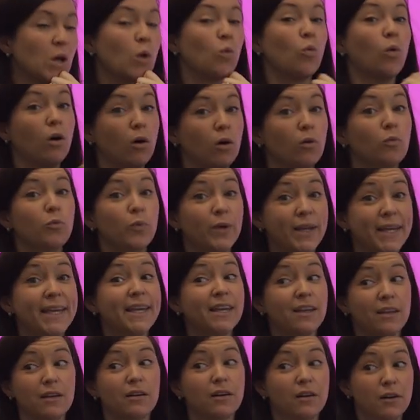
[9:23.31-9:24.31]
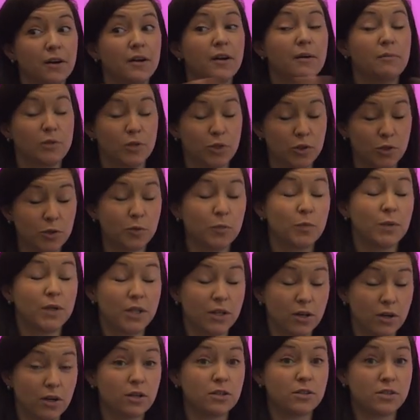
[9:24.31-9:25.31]
Well, we are, I'm sure,
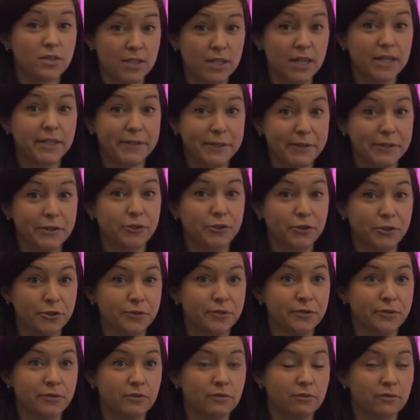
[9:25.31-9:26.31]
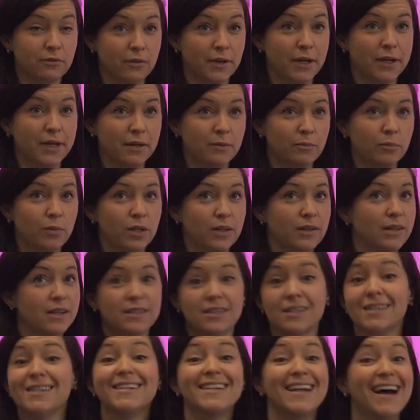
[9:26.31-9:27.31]
we are stylish, right? But
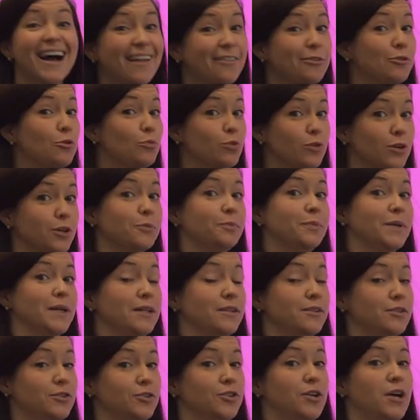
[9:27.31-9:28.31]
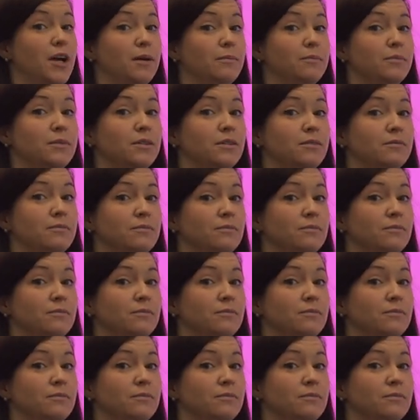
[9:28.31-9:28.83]
that's not the word being described.